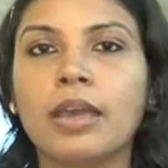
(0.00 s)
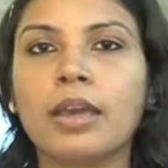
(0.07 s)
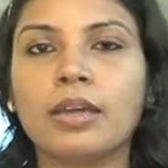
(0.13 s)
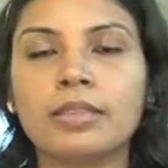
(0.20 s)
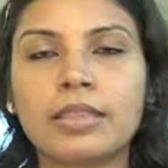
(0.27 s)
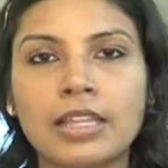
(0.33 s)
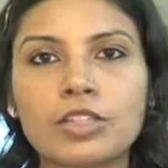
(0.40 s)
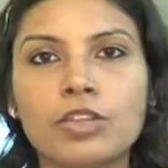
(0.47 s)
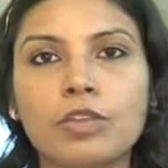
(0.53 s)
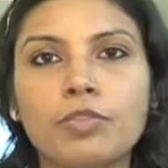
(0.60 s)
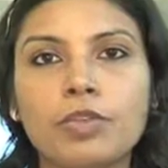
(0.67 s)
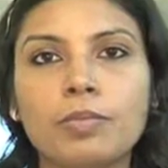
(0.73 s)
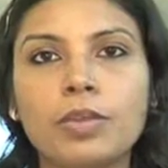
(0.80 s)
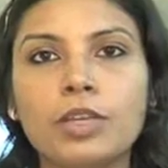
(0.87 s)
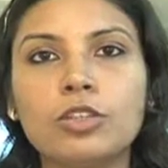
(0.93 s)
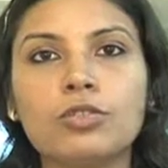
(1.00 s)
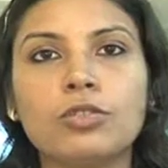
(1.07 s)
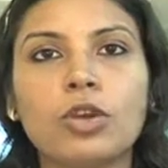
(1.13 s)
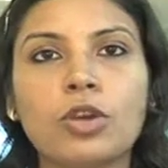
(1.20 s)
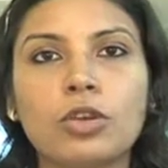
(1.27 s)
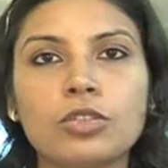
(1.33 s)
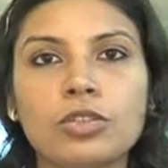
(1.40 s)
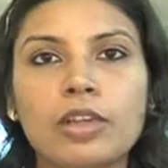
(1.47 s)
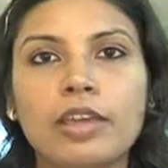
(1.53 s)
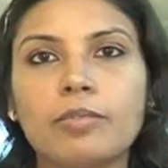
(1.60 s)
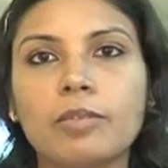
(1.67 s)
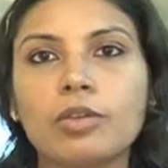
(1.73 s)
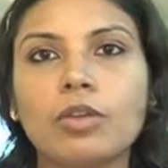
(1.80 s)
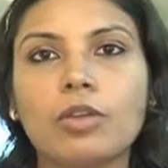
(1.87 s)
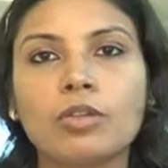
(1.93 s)
Uh, that's all from me. Do log on to
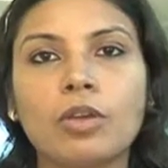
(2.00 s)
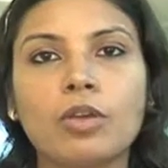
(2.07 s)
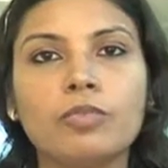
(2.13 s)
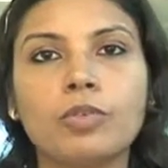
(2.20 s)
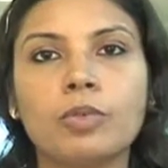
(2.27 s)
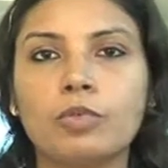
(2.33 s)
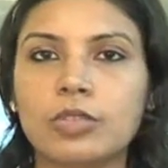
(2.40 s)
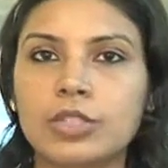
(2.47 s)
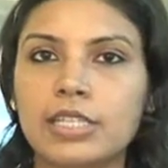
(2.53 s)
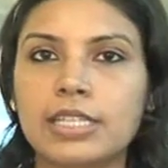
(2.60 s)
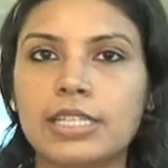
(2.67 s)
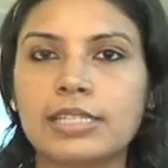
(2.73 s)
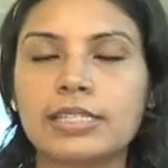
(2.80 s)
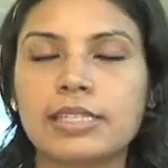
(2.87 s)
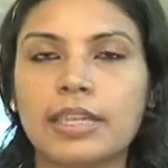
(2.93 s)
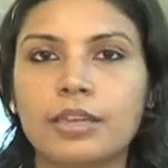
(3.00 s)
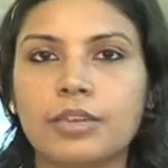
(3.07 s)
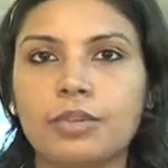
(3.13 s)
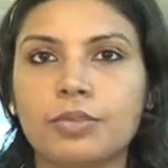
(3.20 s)
livemint.com for more details. Thank